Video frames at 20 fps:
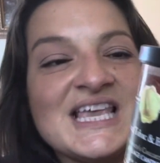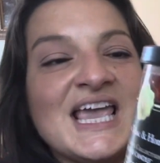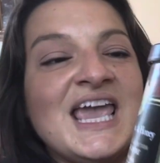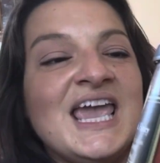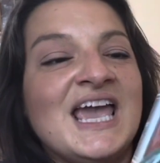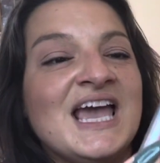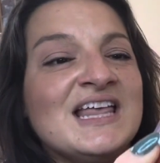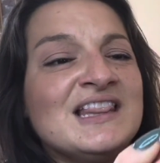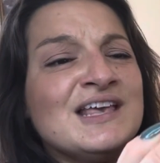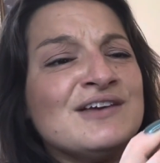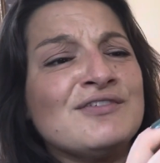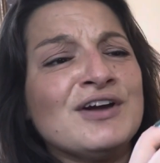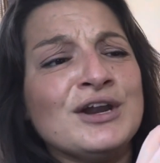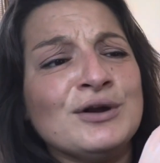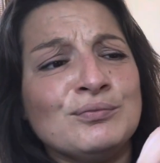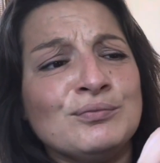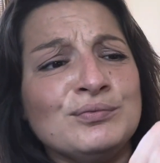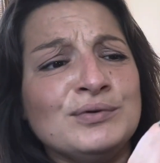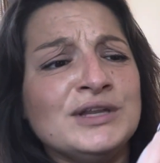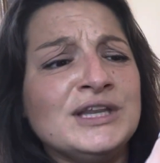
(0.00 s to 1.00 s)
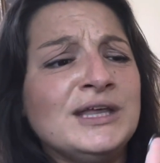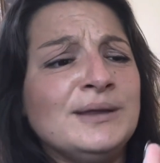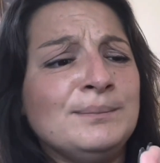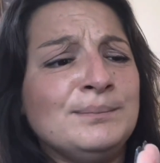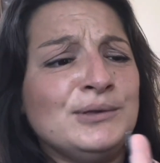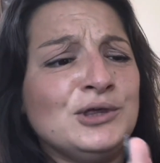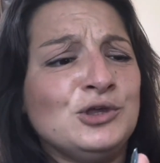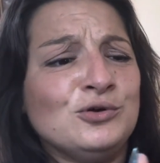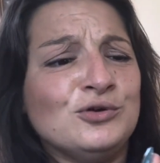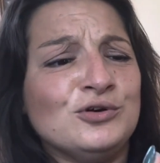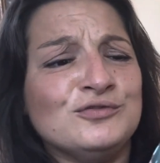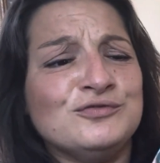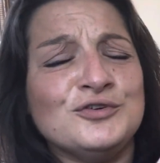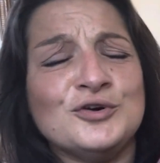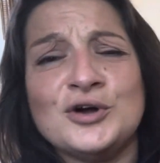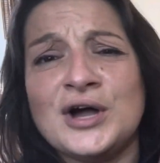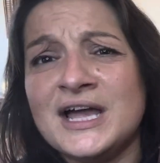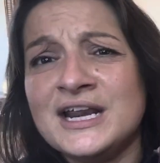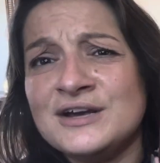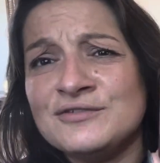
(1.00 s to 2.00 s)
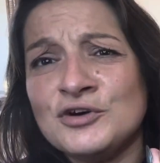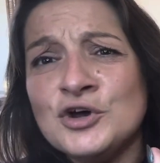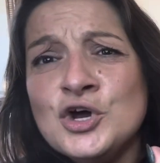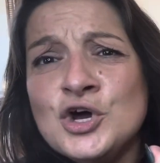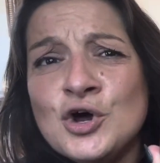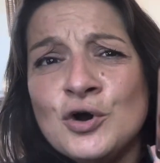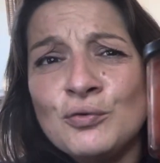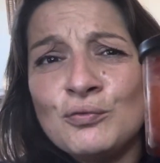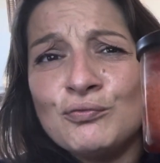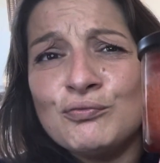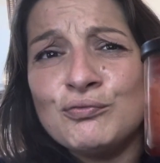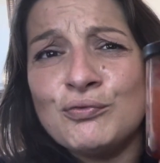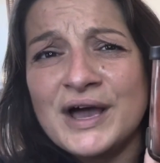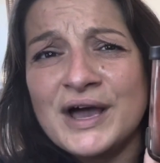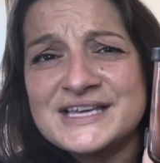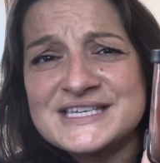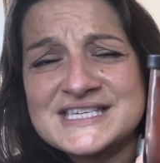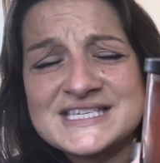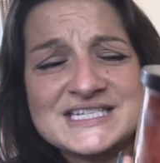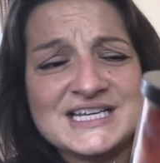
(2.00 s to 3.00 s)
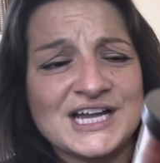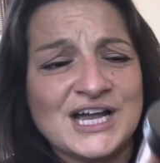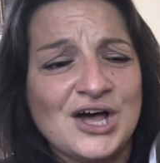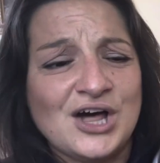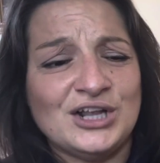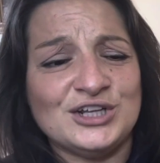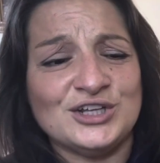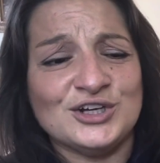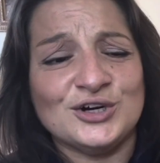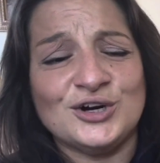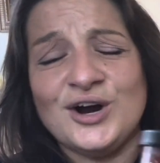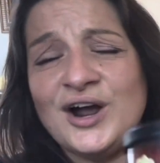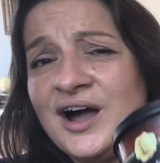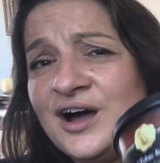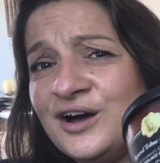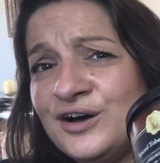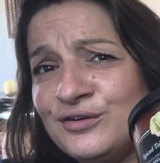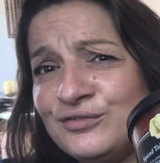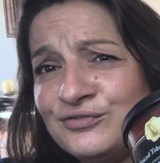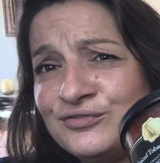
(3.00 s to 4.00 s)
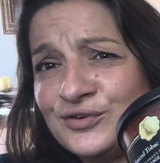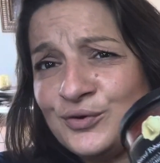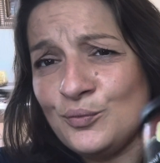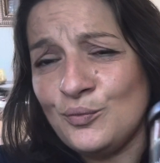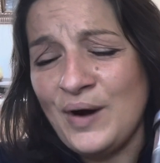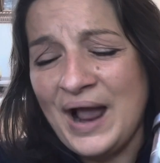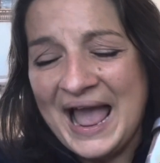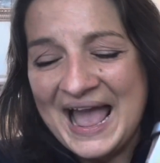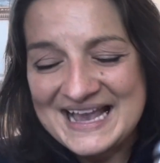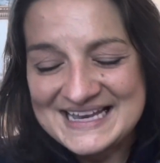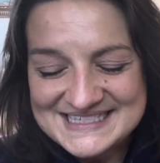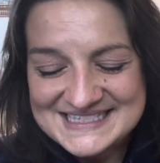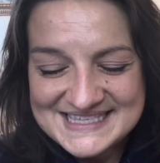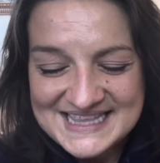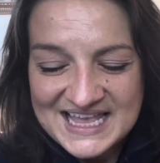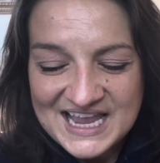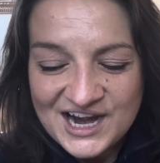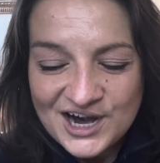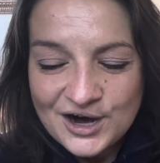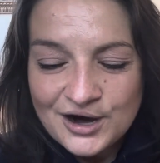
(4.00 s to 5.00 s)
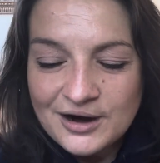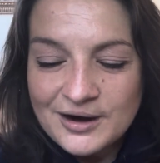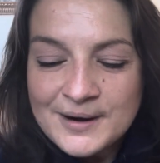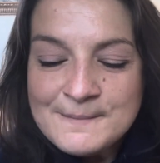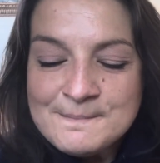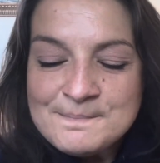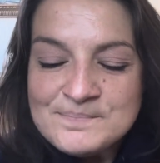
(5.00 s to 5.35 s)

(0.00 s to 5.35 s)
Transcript: And they've got a really beautiful kind of rust color of wax there.